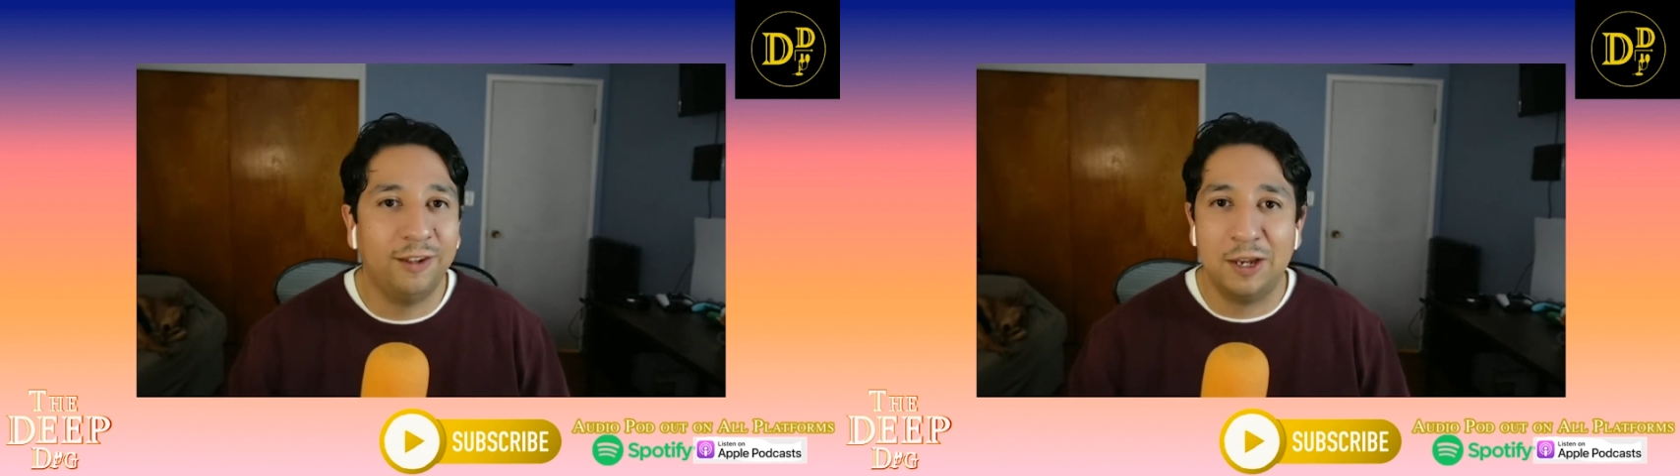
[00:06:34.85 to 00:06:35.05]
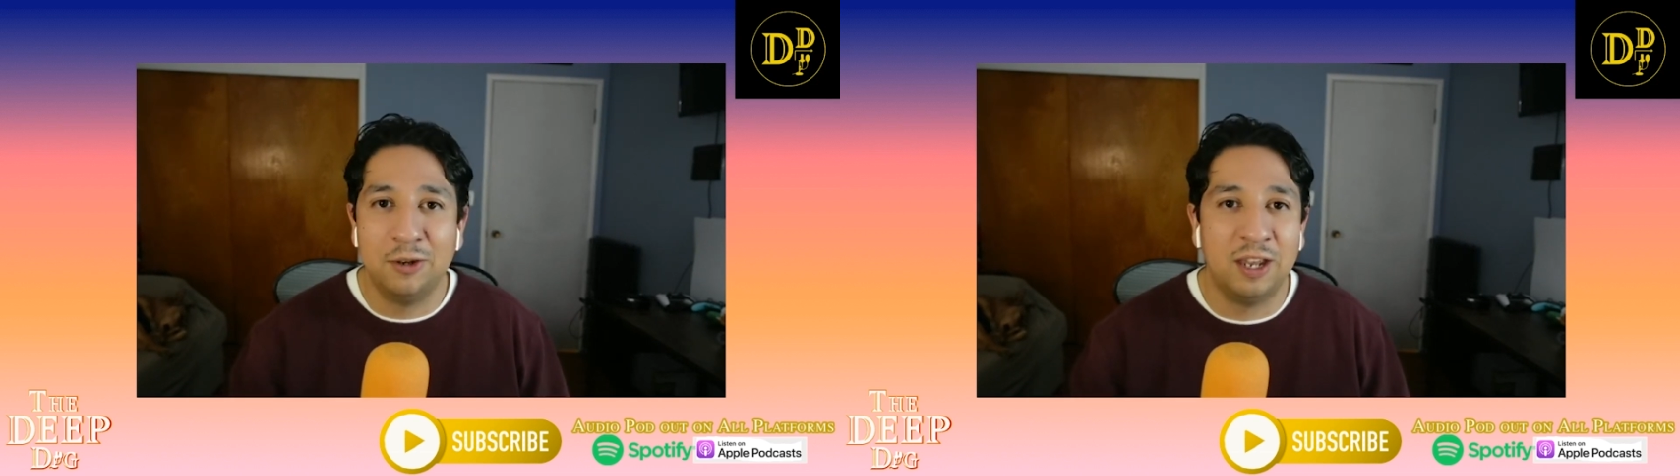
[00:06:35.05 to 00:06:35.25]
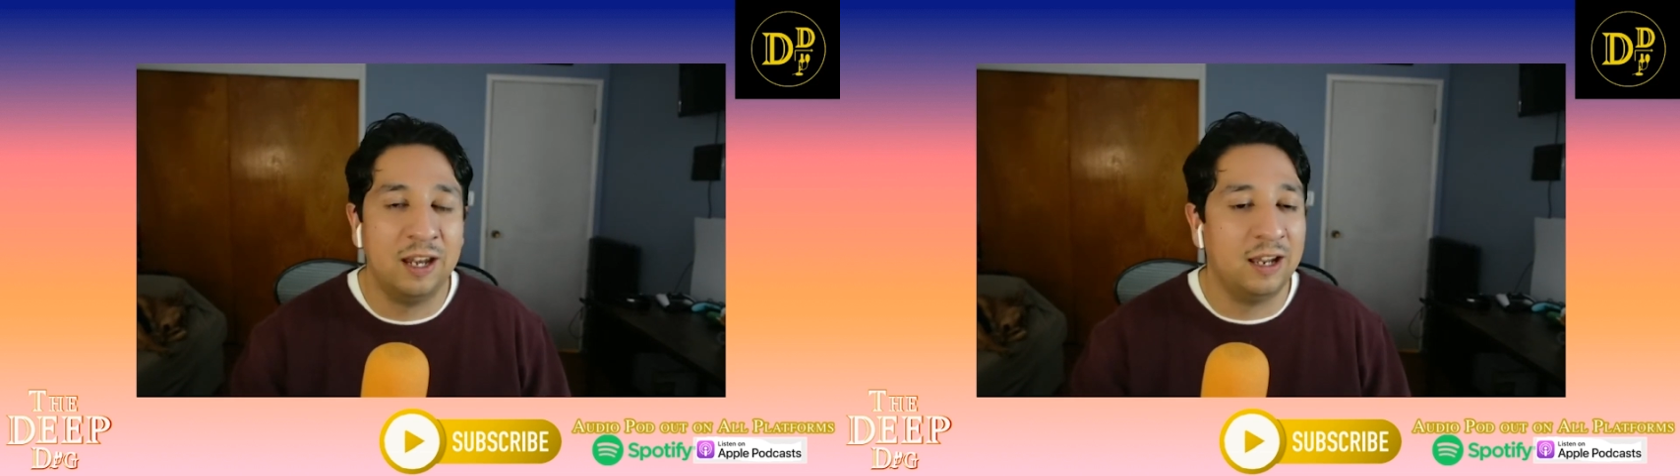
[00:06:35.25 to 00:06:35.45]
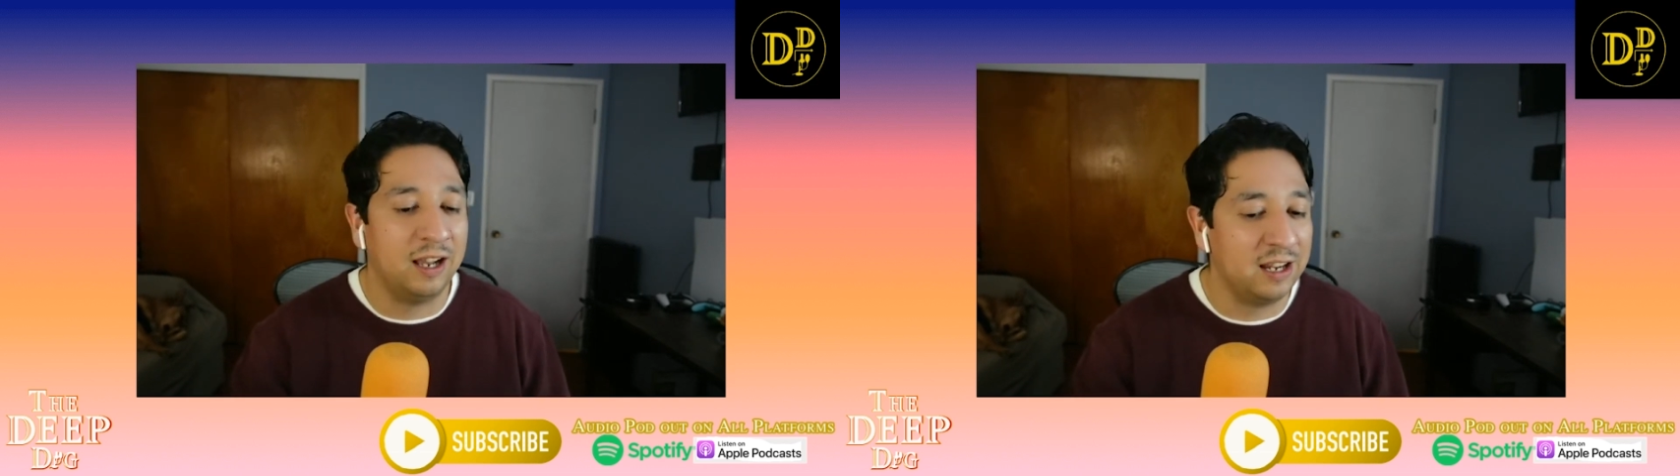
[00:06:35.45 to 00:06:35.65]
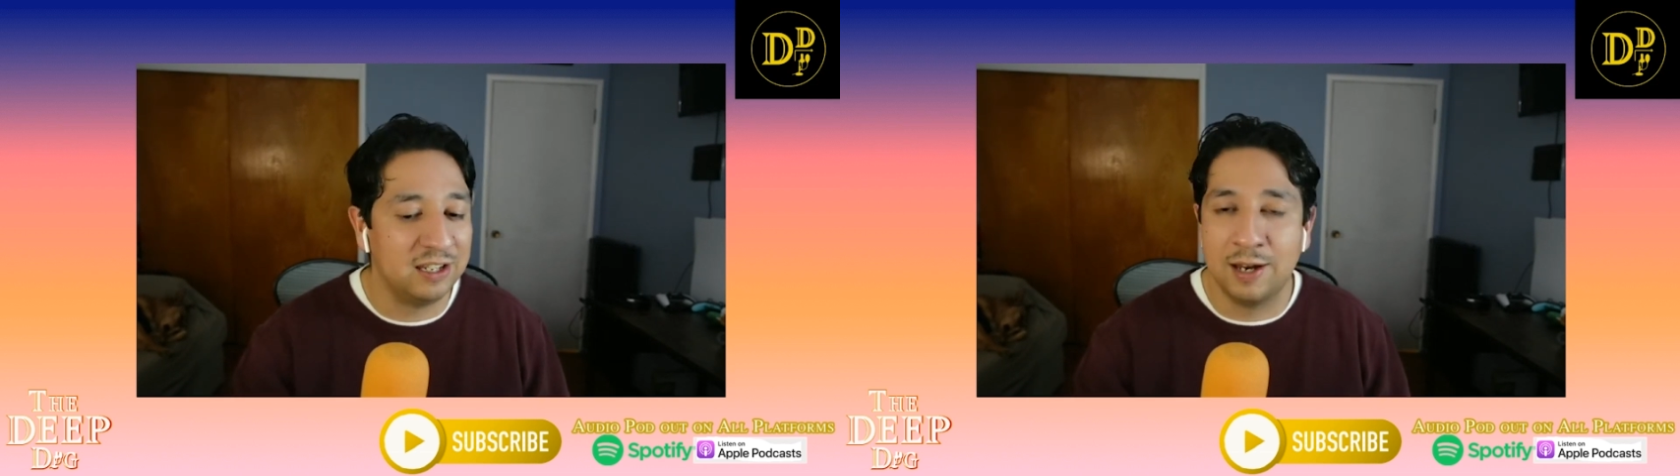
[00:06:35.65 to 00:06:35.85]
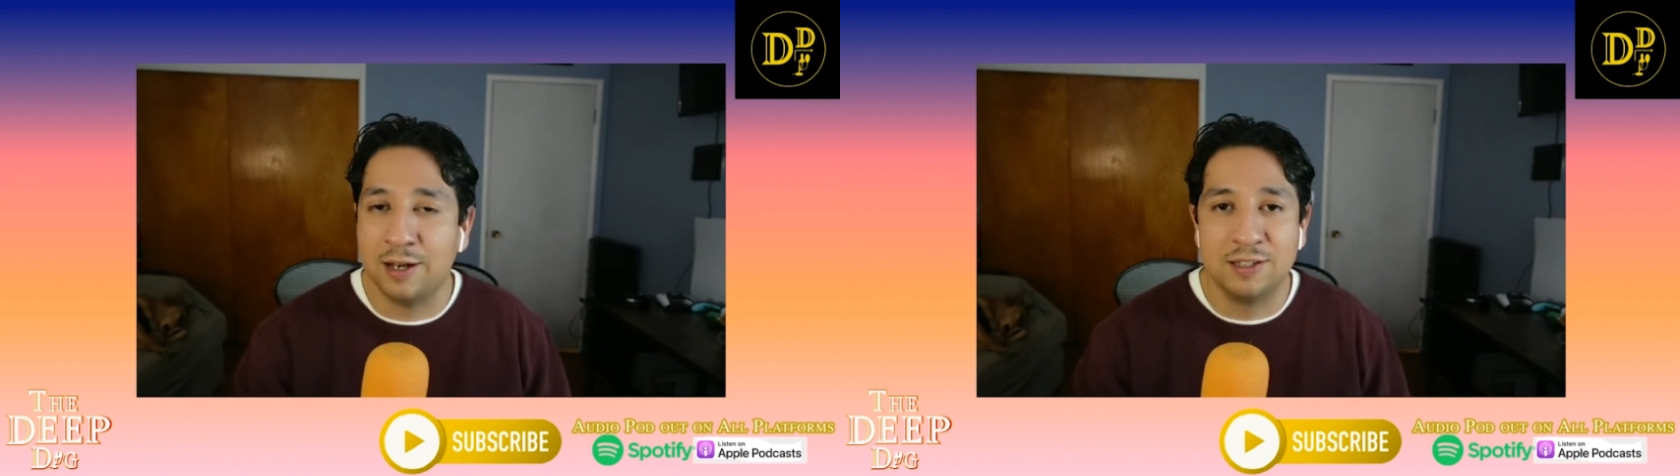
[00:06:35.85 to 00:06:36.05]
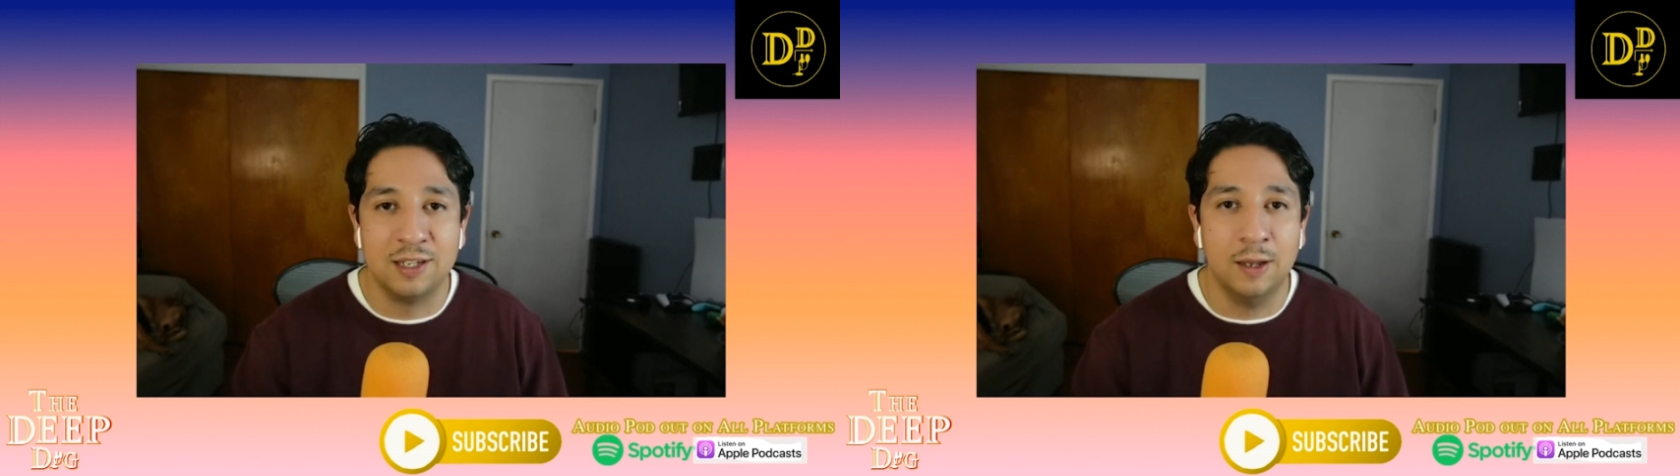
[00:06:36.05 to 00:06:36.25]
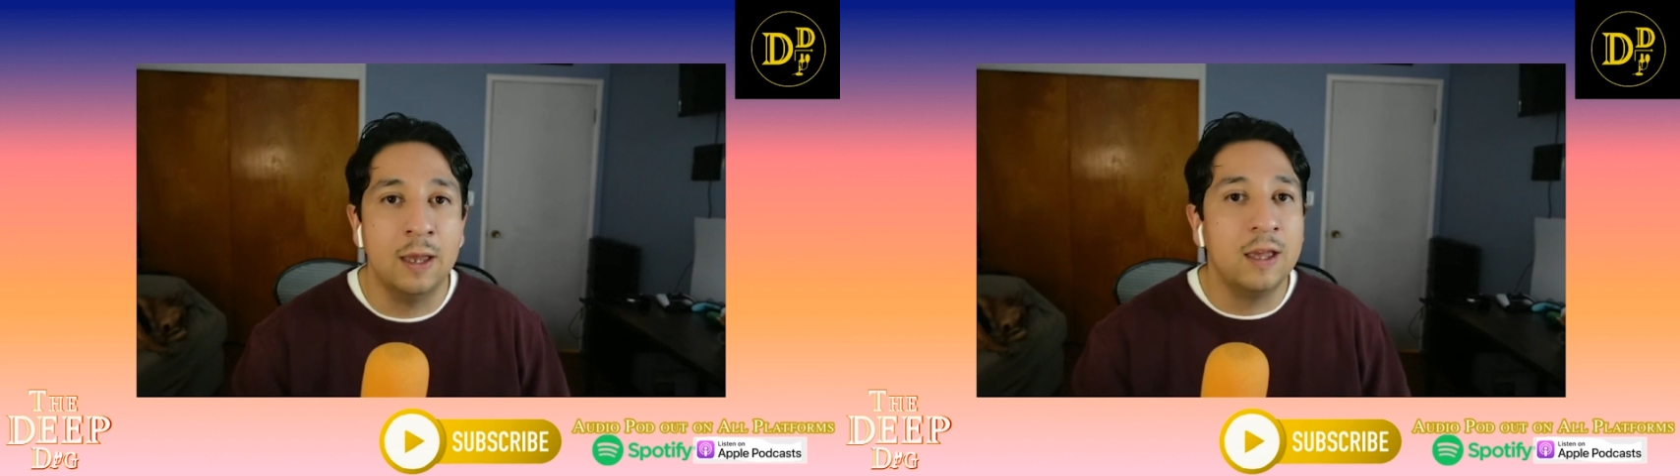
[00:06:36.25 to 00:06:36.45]
that you did against
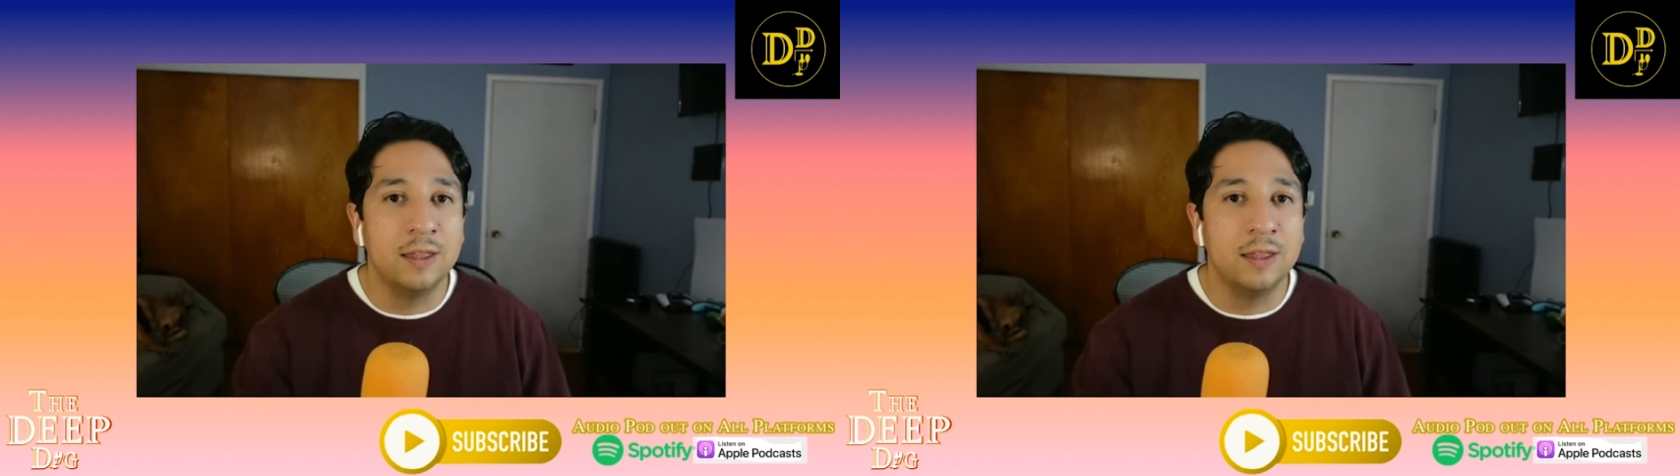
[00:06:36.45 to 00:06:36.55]
Tennessee,